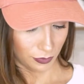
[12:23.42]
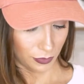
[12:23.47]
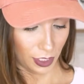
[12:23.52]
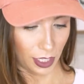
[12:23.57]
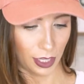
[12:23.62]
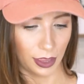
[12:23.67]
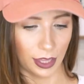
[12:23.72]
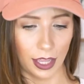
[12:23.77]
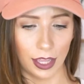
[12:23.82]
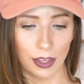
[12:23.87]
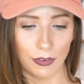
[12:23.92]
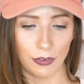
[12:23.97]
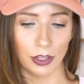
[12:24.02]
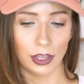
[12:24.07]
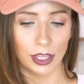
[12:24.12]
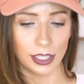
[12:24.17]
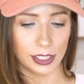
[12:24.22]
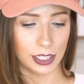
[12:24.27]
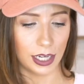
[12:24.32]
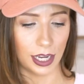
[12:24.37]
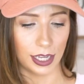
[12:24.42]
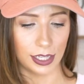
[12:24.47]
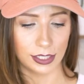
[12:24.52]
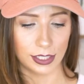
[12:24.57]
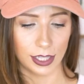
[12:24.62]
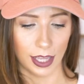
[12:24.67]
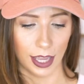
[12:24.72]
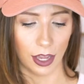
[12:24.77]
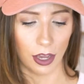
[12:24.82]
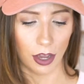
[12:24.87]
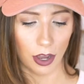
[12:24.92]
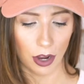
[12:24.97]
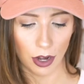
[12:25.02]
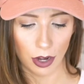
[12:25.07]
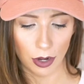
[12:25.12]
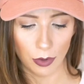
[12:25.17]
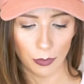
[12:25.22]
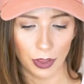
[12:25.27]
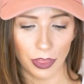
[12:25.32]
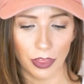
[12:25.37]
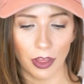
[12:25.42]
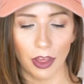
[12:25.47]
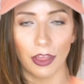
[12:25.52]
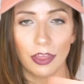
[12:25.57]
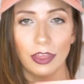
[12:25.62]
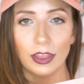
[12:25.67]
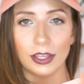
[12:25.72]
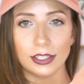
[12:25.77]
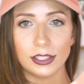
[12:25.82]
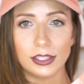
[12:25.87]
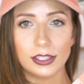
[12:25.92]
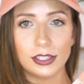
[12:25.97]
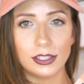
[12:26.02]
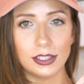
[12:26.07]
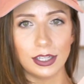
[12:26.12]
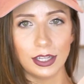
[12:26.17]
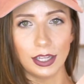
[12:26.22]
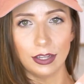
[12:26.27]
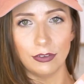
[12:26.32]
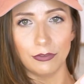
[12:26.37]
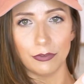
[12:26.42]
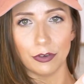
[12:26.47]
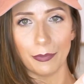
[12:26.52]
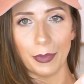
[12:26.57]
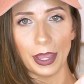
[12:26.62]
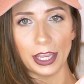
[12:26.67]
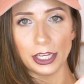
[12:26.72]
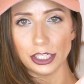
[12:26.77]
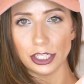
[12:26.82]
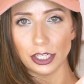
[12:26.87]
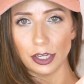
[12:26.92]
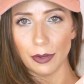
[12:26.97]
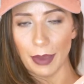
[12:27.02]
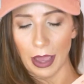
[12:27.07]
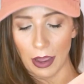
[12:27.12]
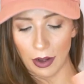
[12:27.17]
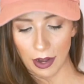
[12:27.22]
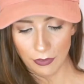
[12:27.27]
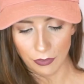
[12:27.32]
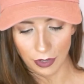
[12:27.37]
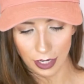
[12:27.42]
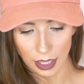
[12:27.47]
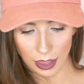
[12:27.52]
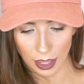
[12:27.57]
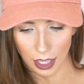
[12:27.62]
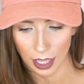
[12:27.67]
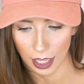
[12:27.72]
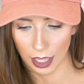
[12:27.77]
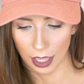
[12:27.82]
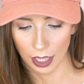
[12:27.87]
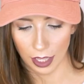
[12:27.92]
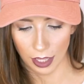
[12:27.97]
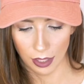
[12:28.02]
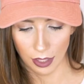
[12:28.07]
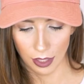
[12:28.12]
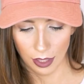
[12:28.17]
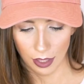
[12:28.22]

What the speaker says: And they give you this nice like card with all this information about everything.